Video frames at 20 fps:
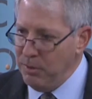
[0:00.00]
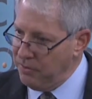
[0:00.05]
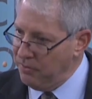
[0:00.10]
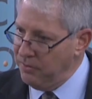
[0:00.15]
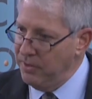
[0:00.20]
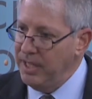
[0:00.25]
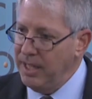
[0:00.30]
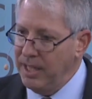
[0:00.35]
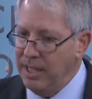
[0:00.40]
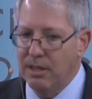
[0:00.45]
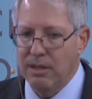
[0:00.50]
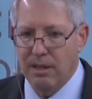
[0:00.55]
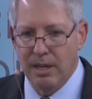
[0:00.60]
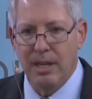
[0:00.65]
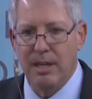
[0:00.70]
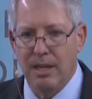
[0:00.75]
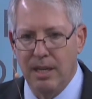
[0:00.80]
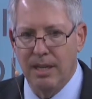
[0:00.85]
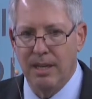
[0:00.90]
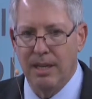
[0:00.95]
was really
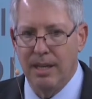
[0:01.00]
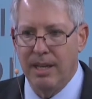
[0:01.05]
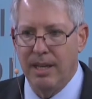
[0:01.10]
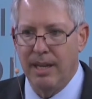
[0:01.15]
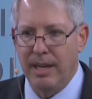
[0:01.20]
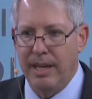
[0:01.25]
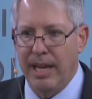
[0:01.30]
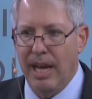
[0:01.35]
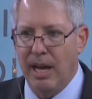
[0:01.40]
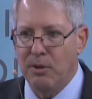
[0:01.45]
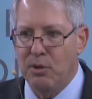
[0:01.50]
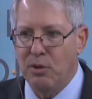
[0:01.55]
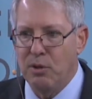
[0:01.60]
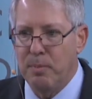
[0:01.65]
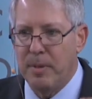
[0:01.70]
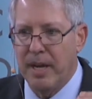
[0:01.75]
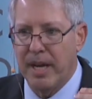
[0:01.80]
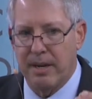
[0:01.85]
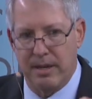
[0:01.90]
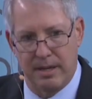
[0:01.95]
good, now do
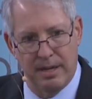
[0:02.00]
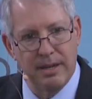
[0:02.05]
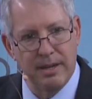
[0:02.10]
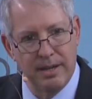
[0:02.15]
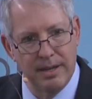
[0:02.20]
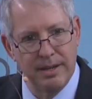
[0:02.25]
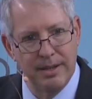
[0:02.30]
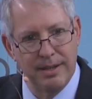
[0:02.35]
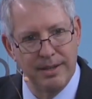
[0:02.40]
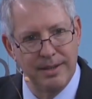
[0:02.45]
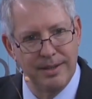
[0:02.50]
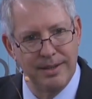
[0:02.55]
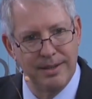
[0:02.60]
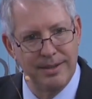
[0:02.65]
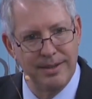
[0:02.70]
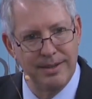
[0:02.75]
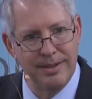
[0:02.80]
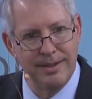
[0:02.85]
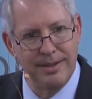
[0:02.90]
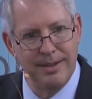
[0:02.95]
better.
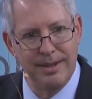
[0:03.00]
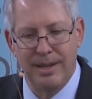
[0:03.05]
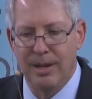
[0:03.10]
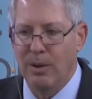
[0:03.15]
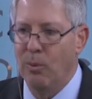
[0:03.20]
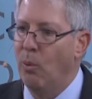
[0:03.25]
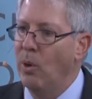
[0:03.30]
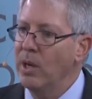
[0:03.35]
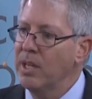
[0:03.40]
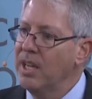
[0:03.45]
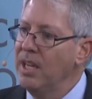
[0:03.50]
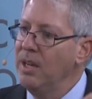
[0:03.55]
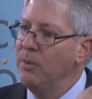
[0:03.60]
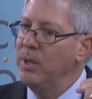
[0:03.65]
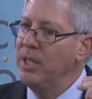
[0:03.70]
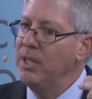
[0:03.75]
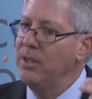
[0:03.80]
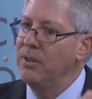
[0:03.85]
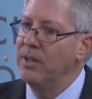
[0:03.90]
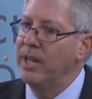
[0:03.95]
What can
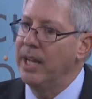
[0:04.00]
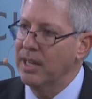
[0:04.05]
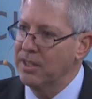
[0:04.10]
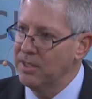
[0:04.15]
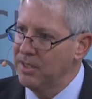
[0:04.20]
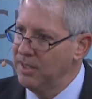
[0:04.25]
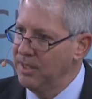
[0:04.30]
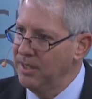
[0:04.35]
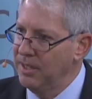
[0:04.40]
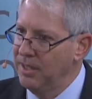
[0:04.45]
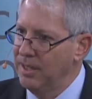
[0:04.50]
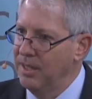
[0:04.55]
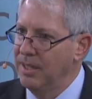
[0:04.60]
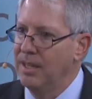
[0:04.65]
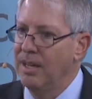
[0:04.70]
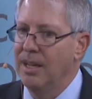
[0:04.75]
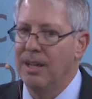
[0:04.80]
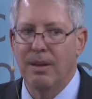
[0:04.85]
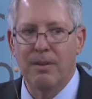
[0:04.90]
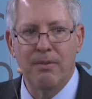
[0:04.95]
we do next?
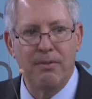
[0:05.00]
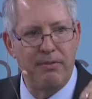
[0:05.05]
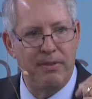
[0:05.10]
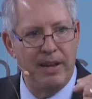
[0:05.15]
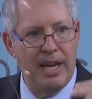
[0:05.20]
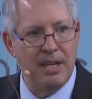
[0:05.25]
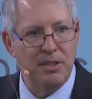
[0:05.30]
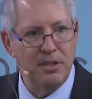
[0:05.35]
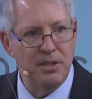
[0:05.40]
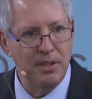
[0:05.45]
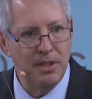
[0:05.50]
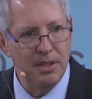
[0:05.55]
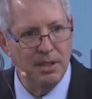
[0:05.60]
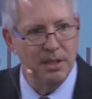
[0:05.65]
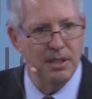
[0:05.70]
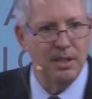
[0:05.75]
Faster,